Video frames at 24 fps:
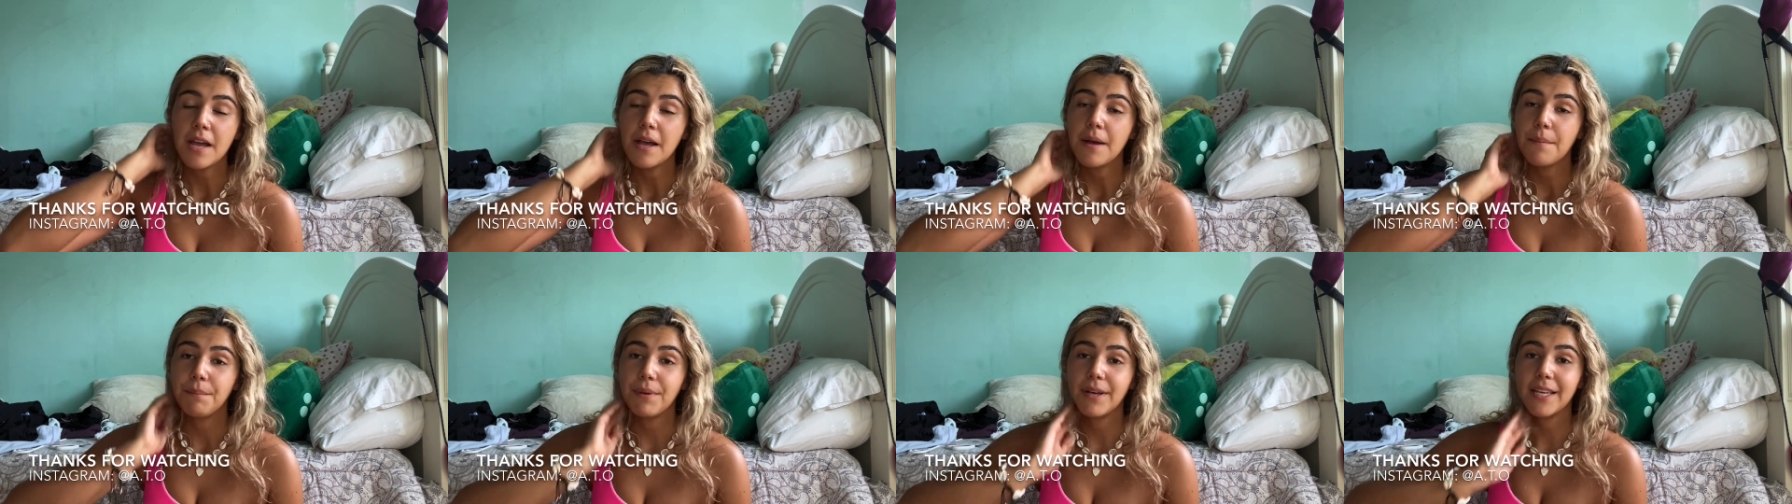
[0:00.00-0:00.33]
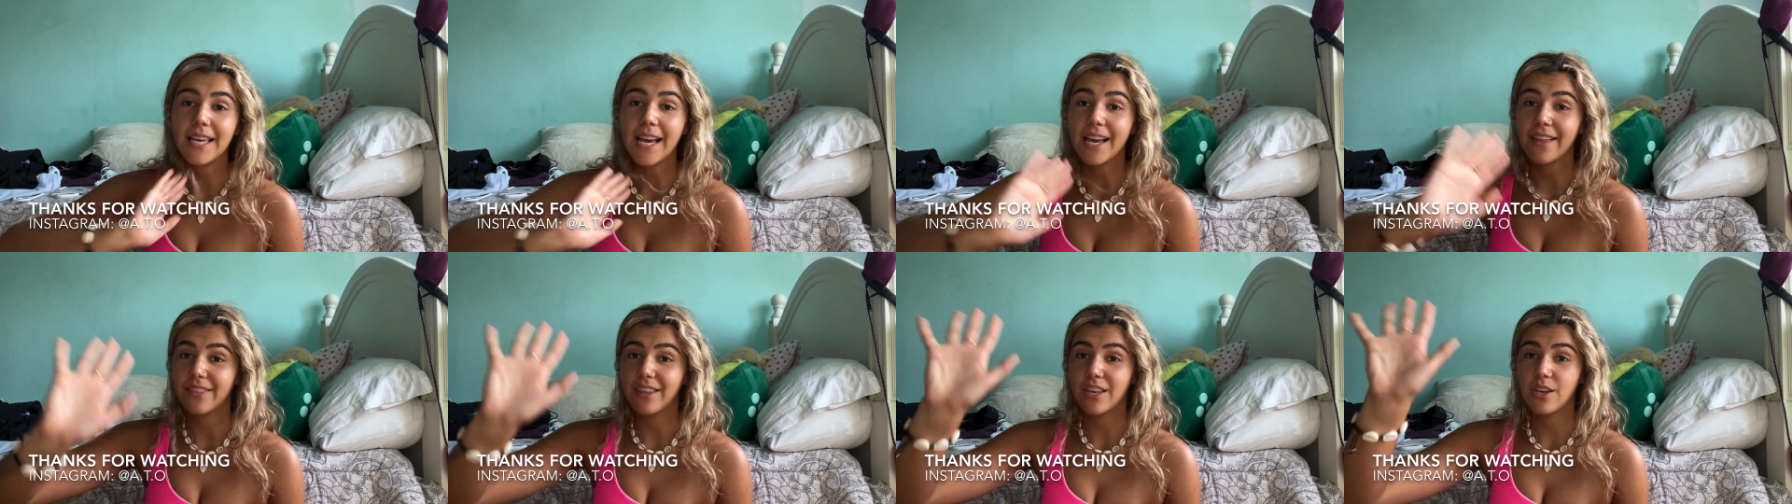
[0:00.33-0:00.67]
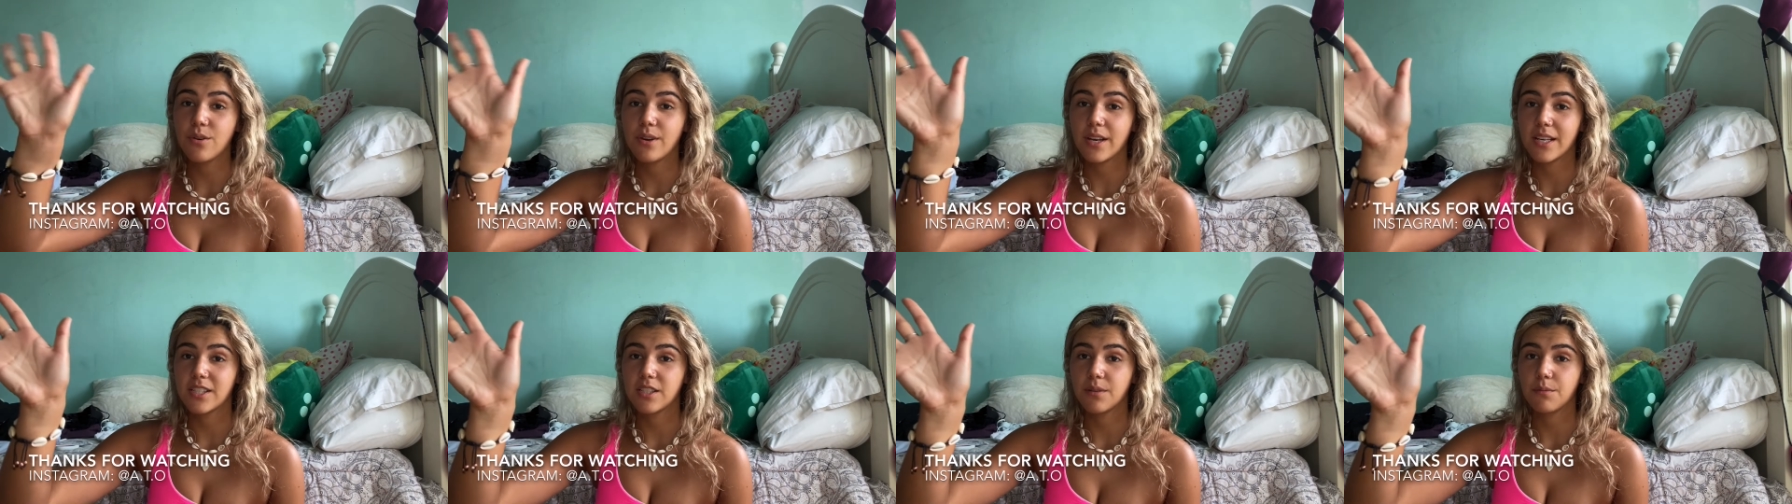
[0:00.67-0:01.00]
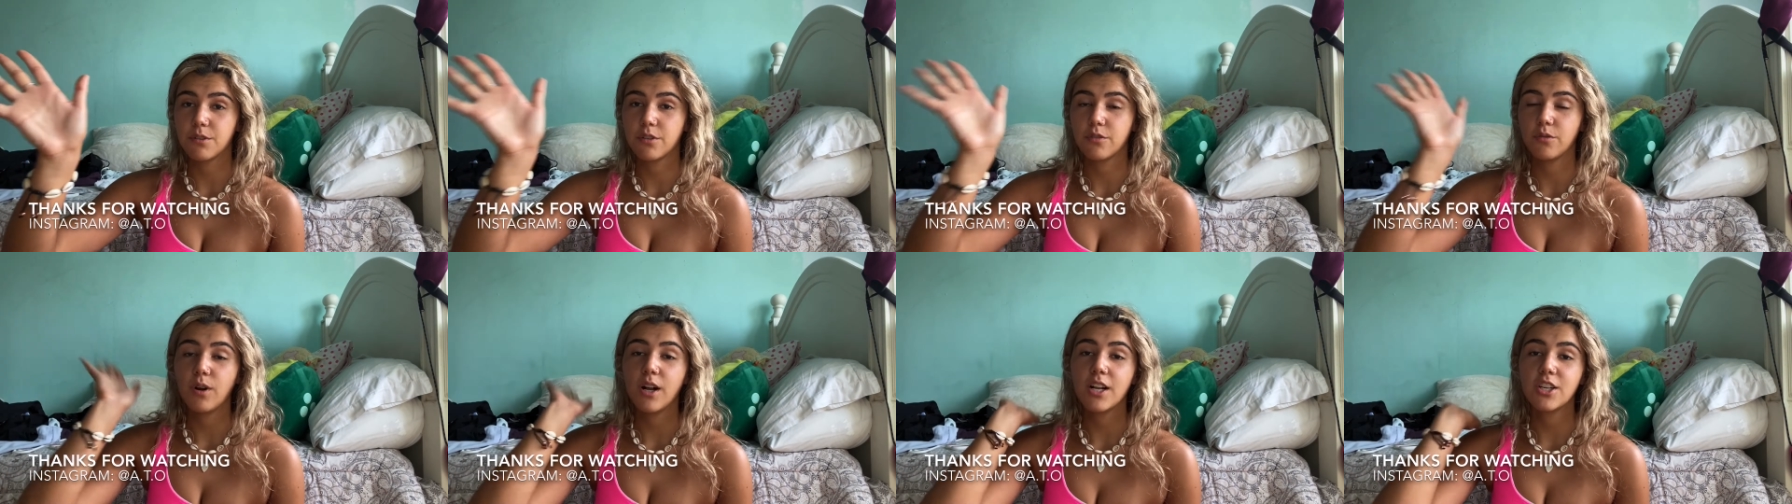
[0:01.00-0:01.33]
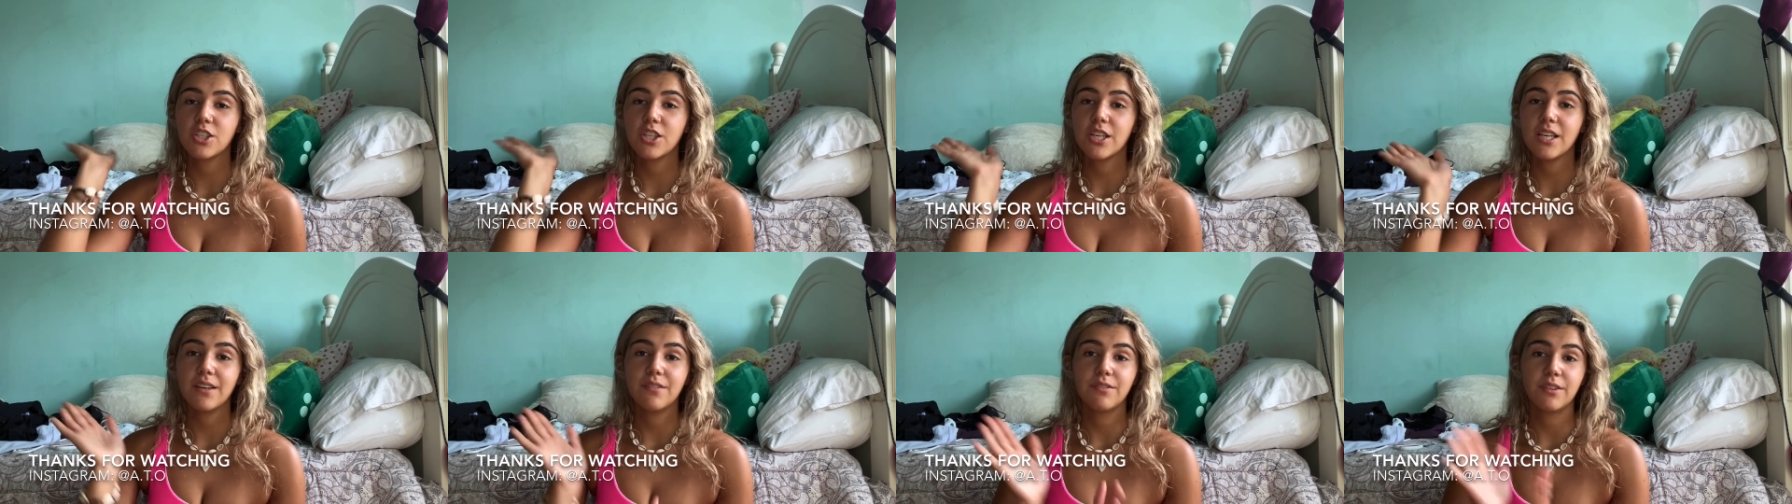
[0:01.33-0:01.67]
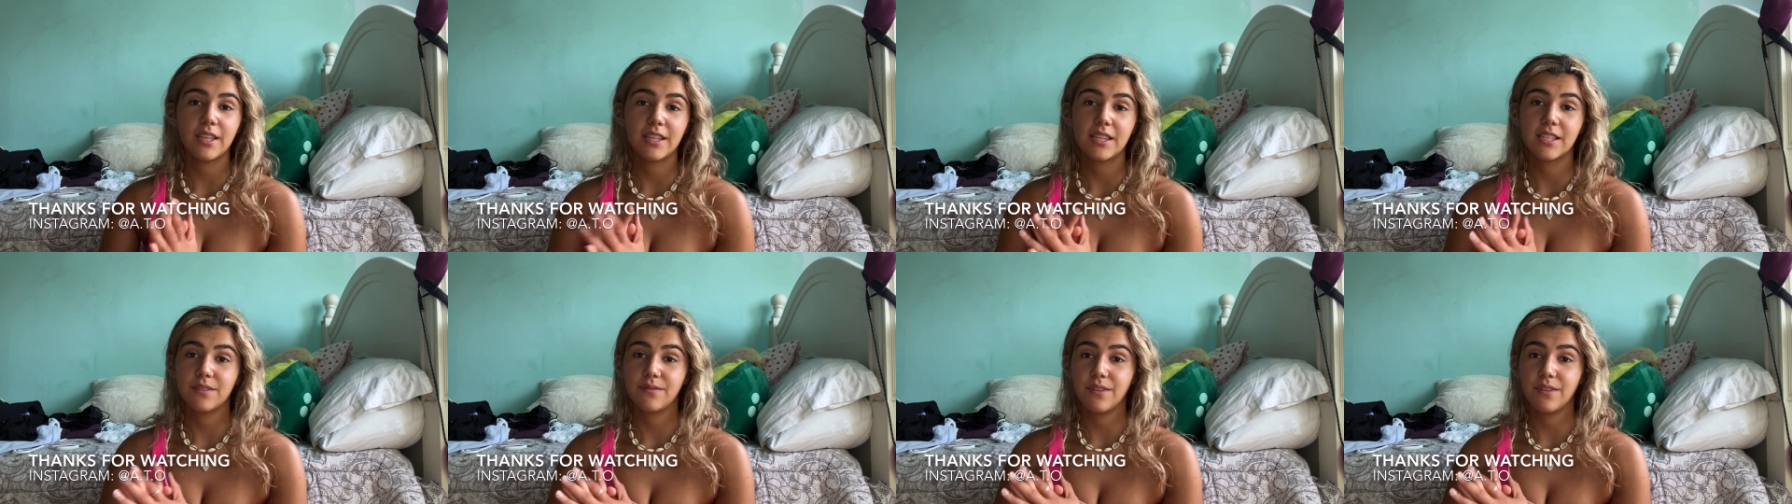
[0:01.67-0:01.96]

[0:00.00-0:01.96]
But yeah, thank you guys so much for watching. If you like this